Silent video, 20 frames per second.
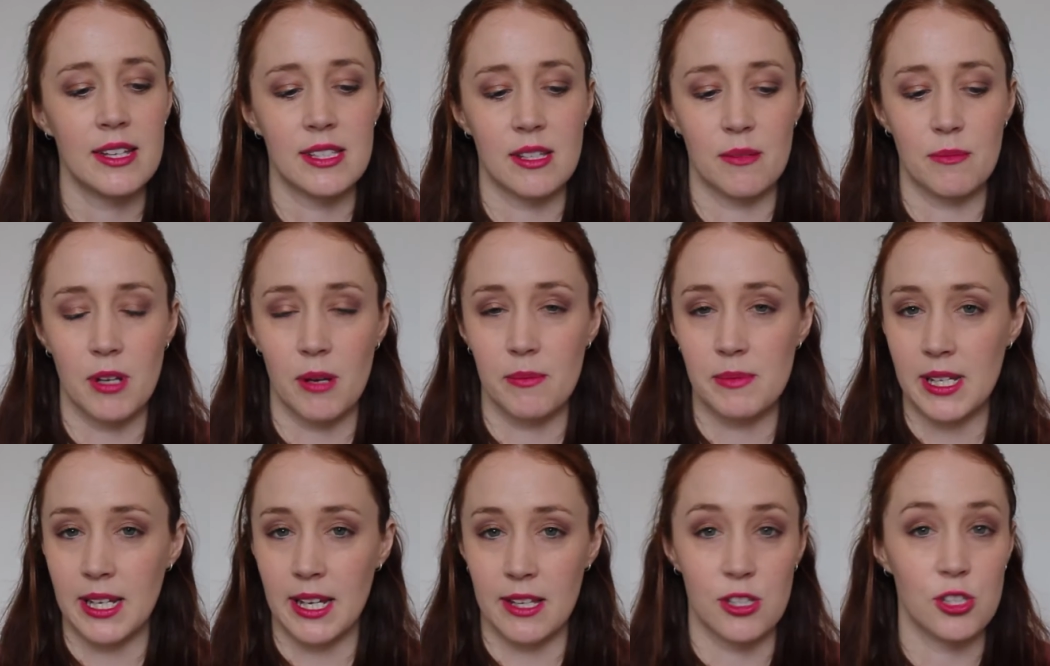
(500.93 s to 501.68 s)

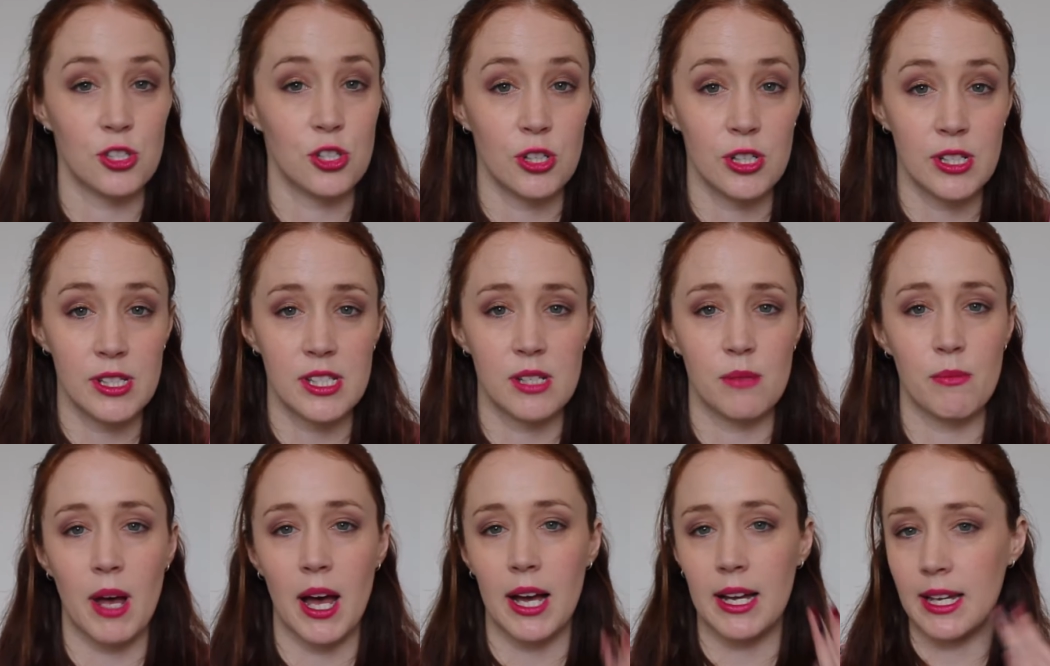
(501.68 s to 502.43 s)
Sometimes I get students
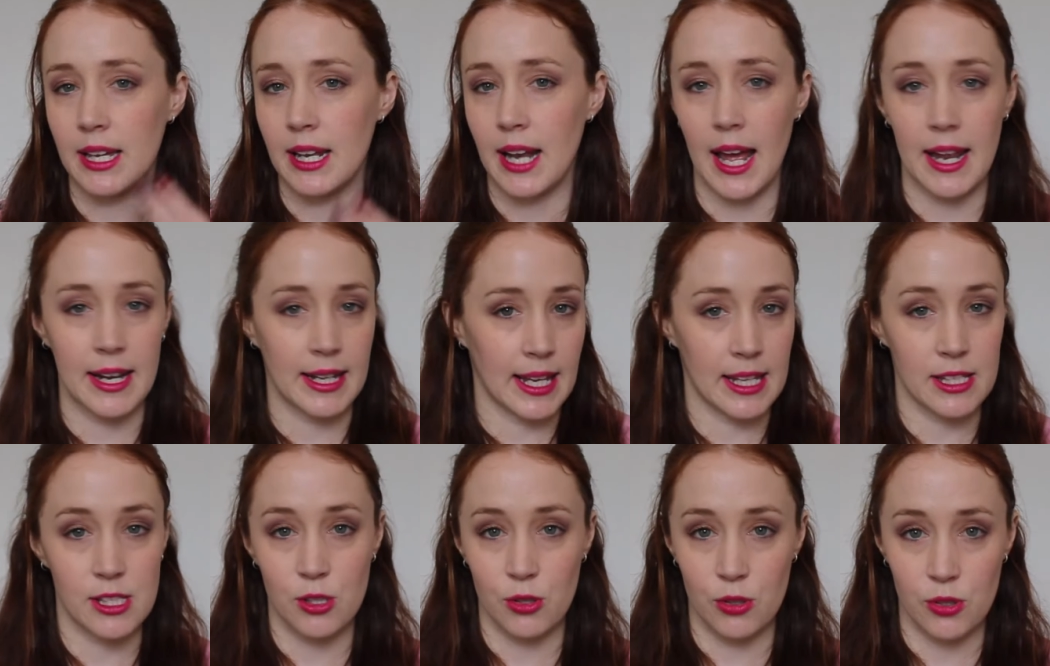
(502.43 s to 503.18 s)
to mark it and it
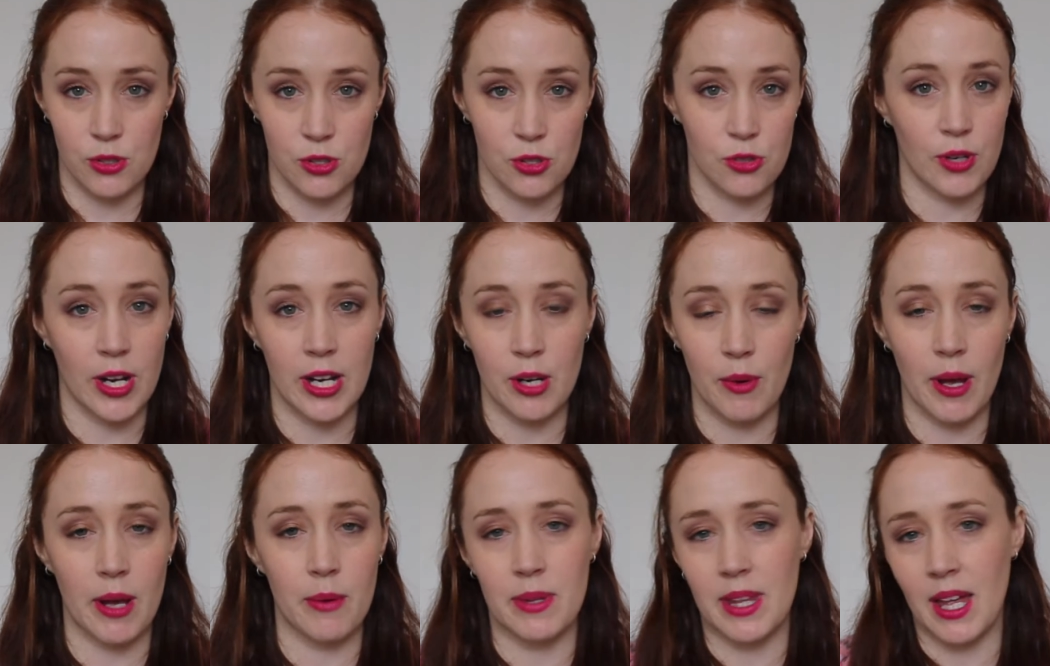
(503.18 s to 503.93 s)
gets glued straight
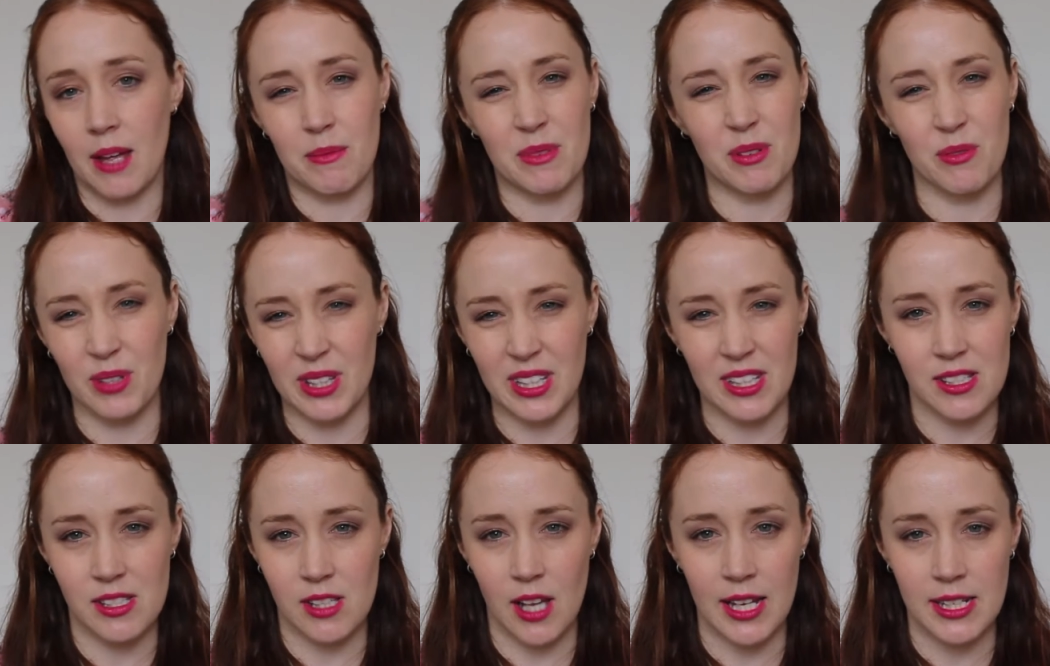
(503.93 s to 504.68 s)
away without me
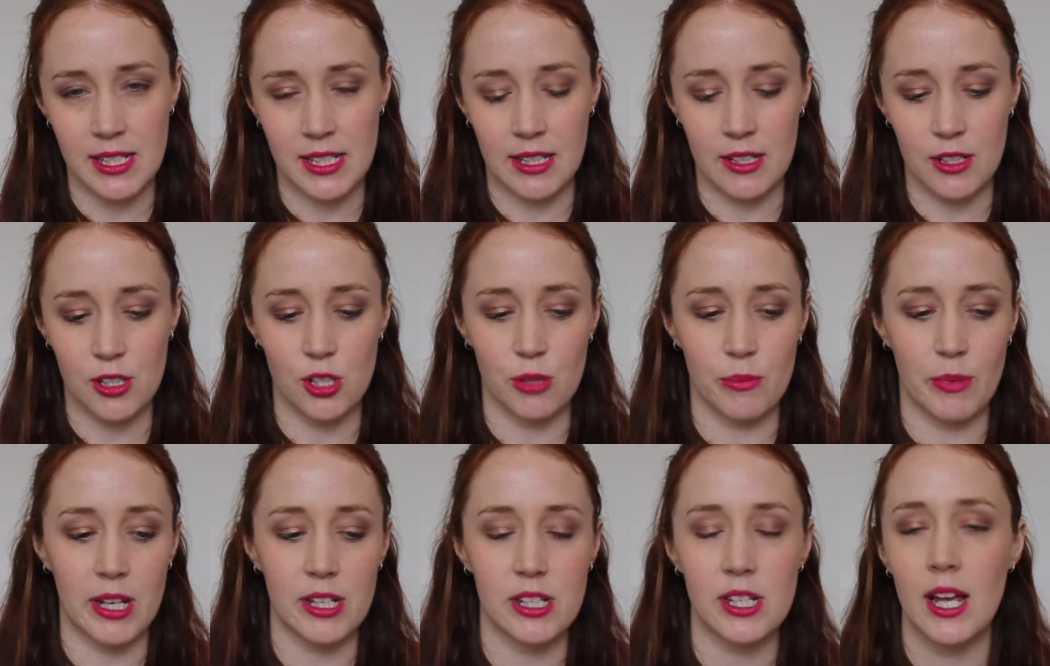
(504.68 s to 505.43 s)
really citing it
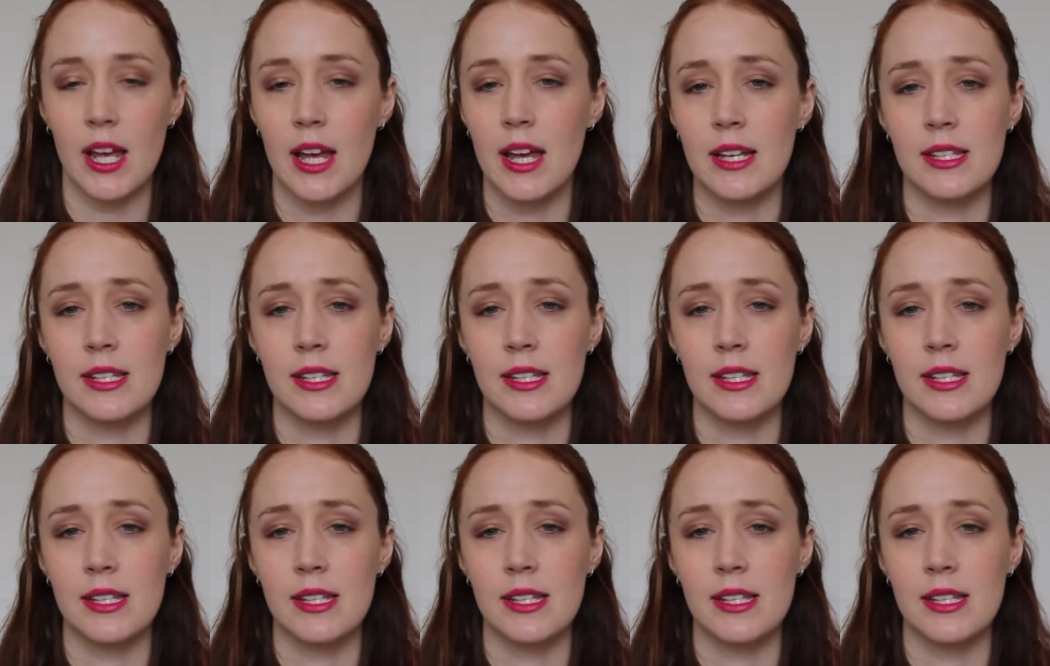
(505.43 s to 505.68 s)
too much.